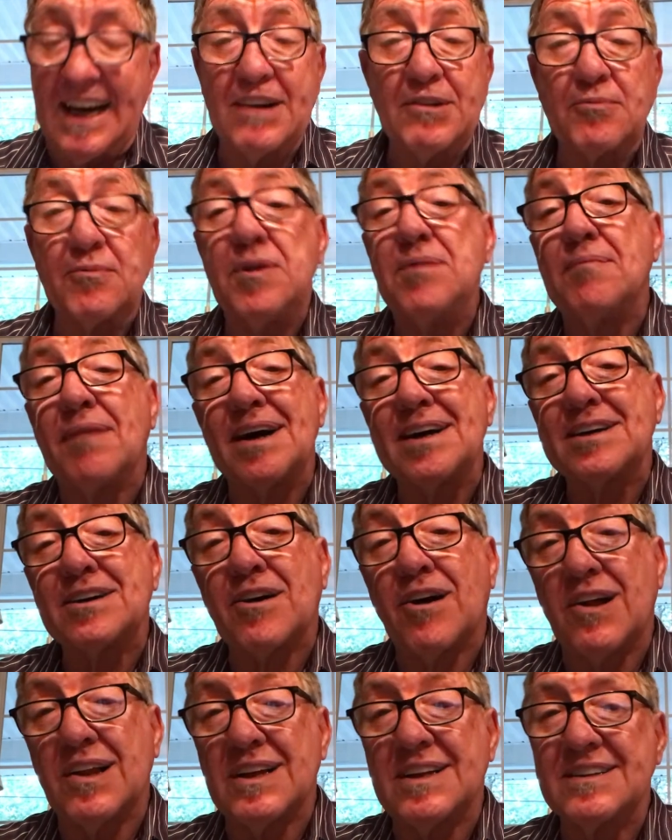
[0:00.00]
we might
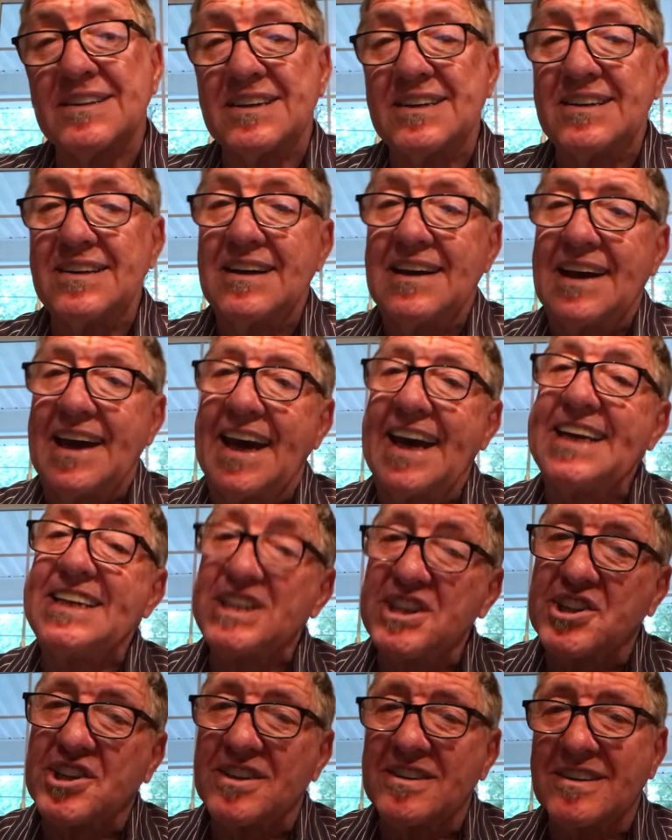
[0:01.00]
call it the
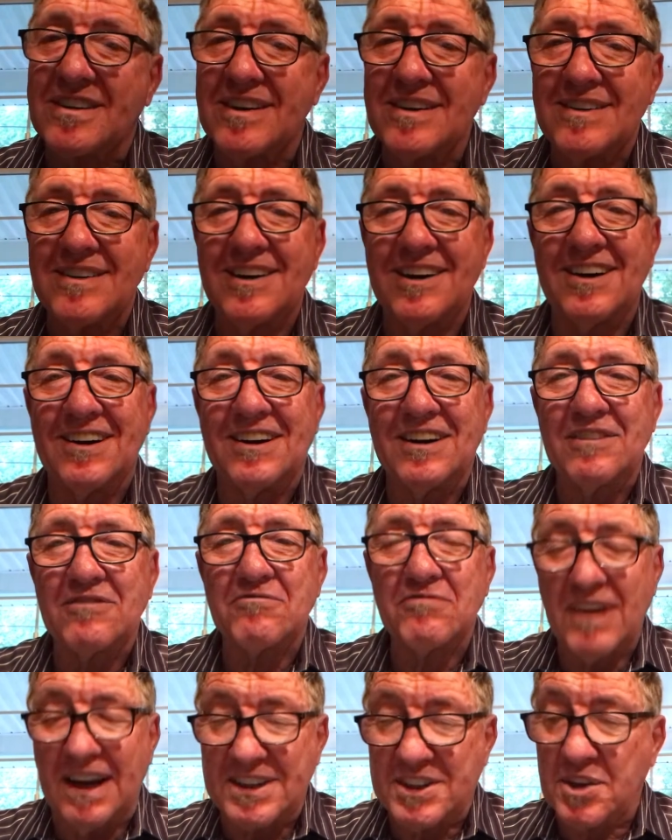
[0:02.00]
ancient
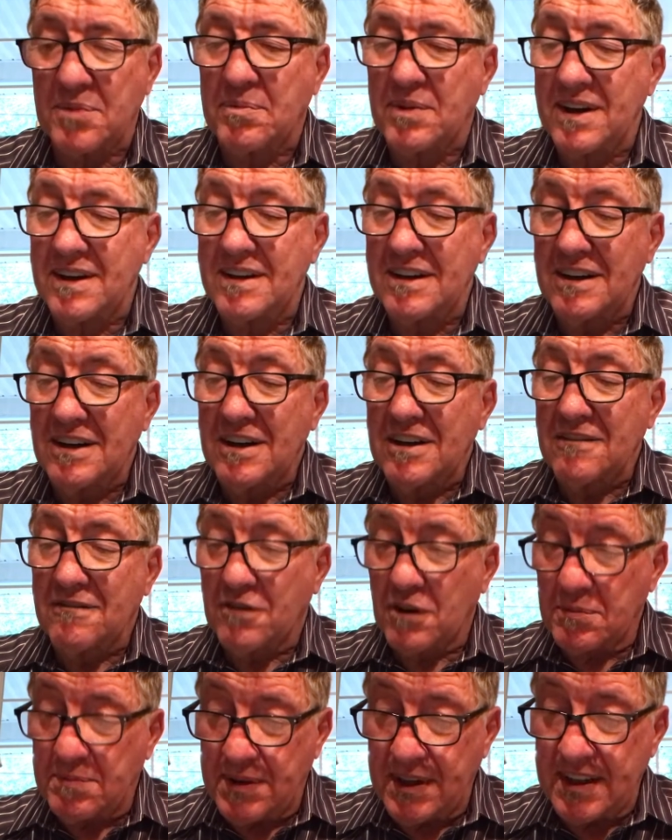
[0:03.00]
recipe
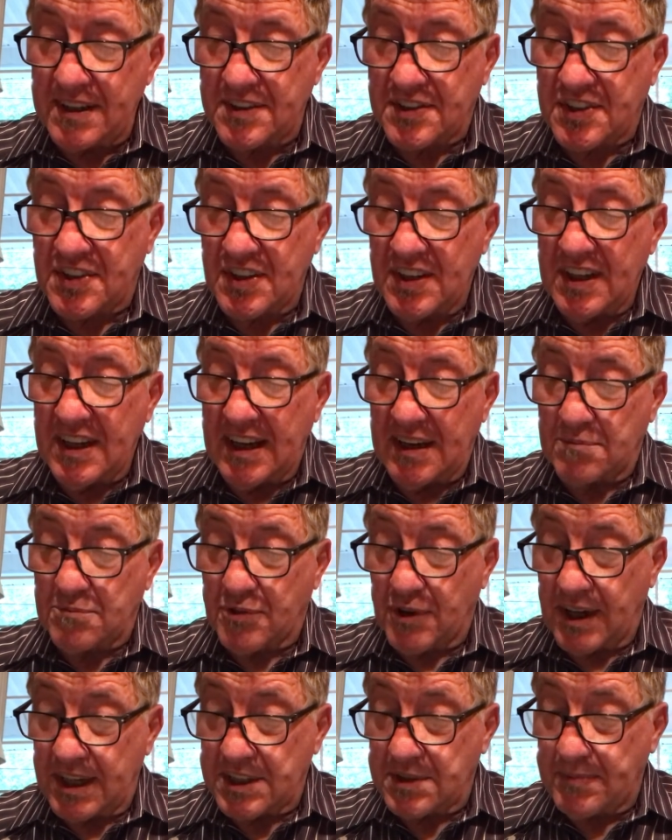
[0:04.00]
for peace and
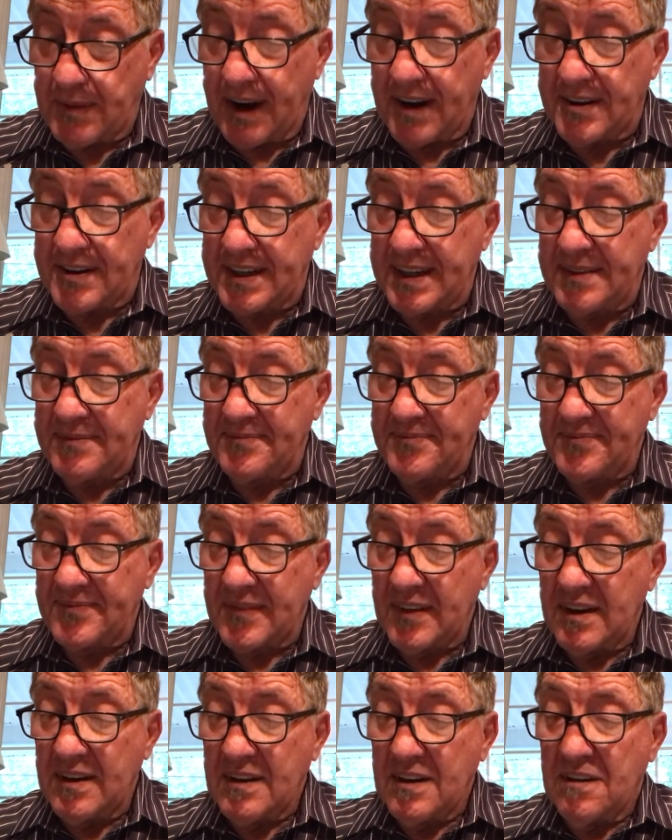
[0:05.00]
prosperity.
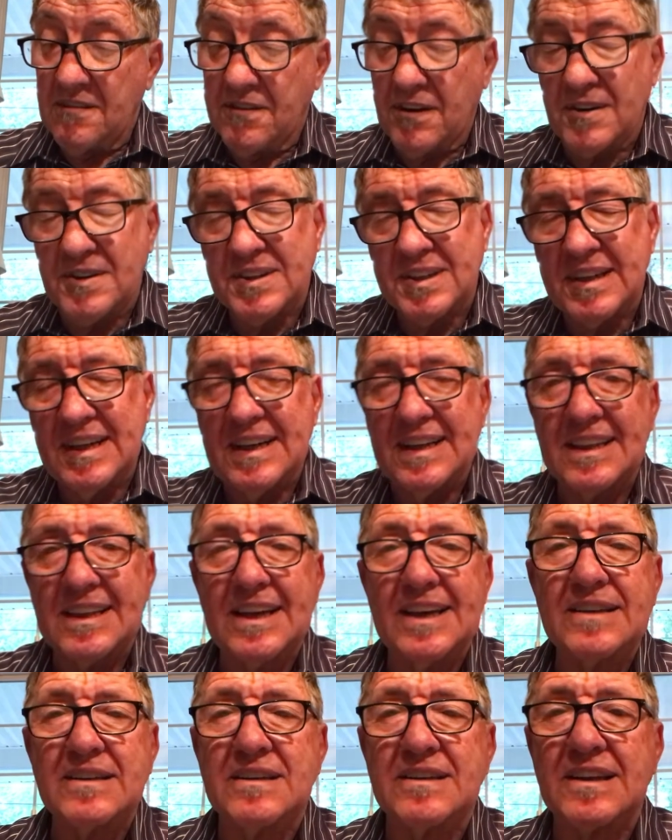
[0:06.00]
First,
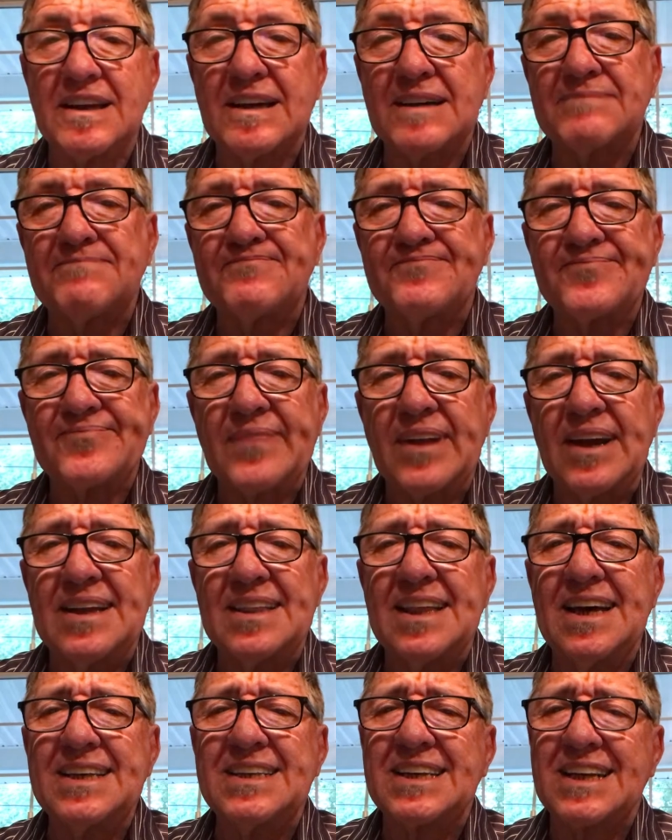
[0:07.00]
let's
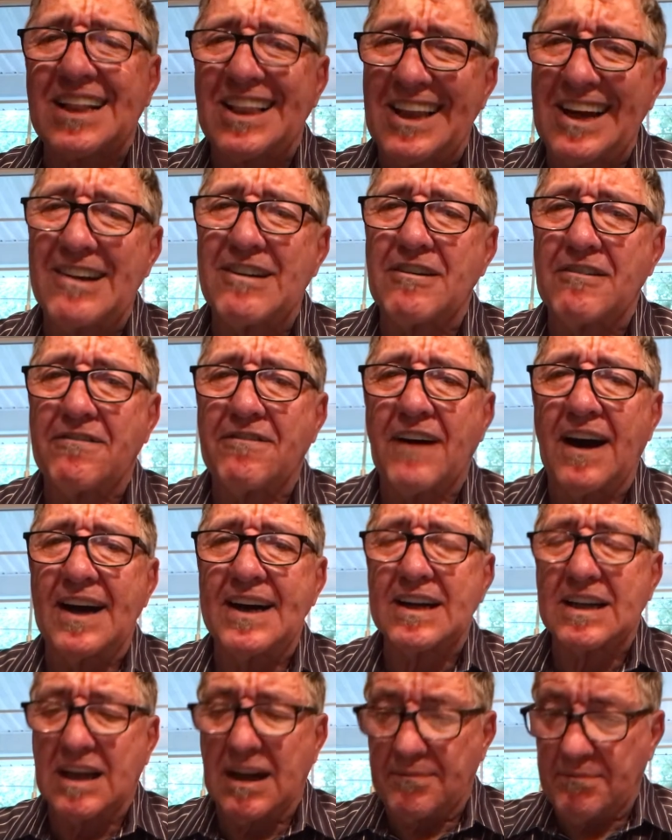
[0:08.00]
clarify
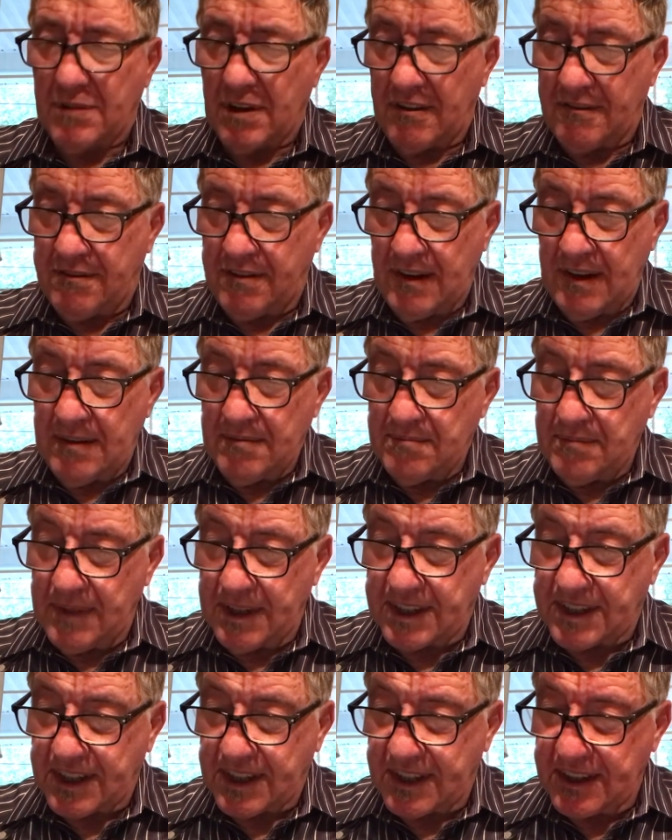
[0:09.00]
a couple of
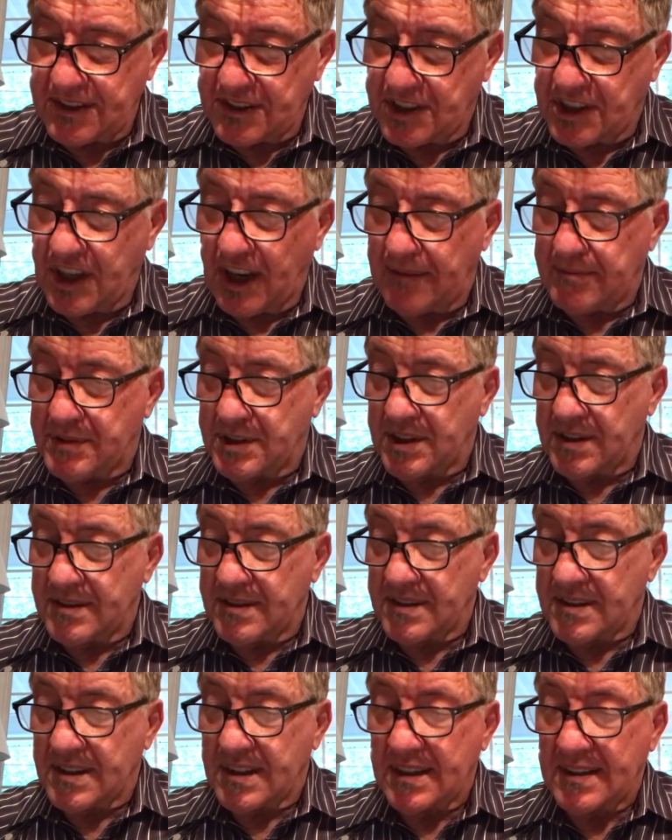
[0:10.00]

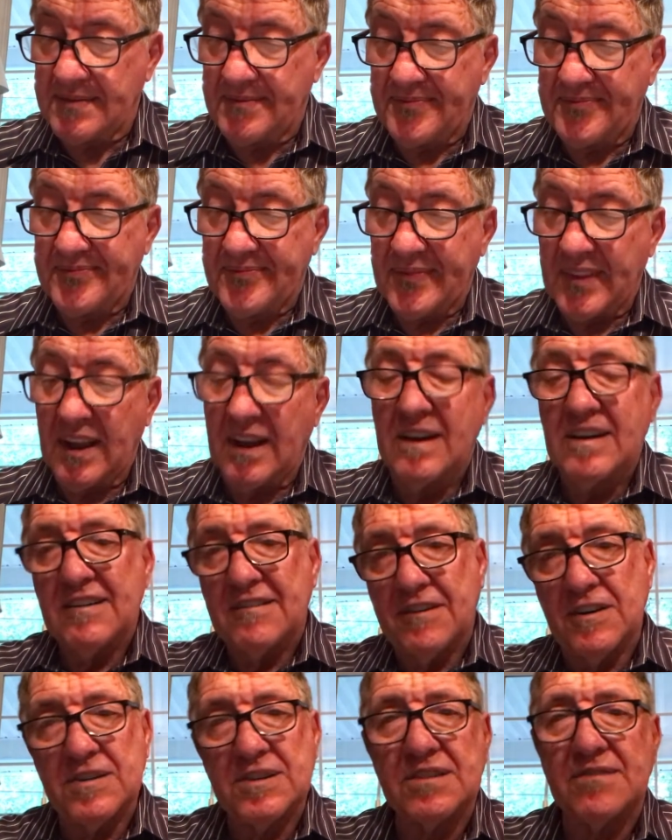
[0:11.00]
misconceptions.
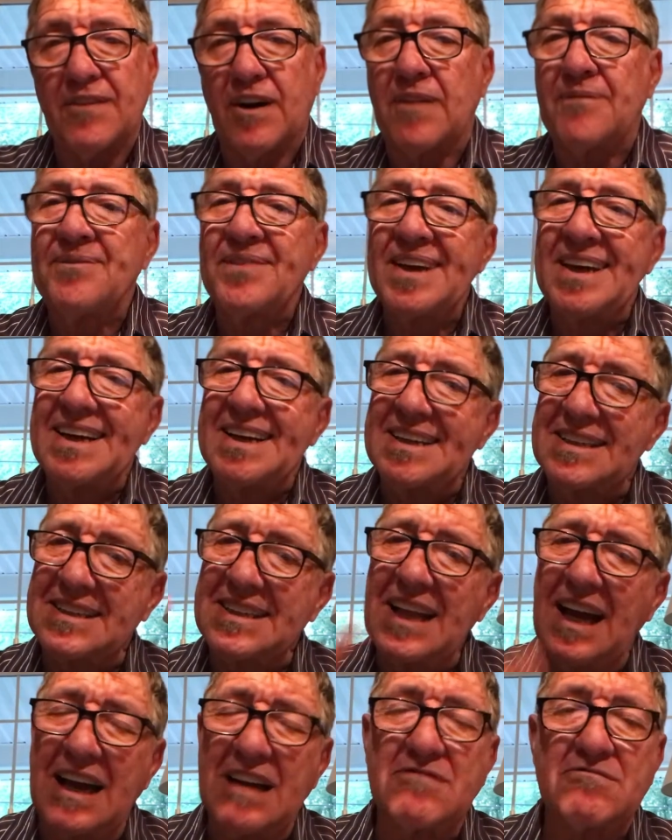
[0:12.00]
First of all, it's
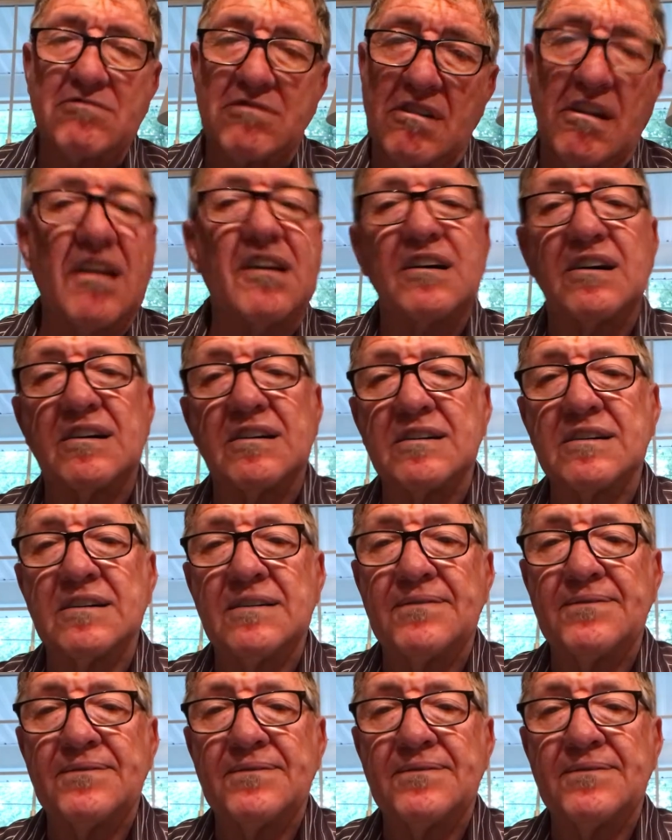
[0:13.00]
not wrong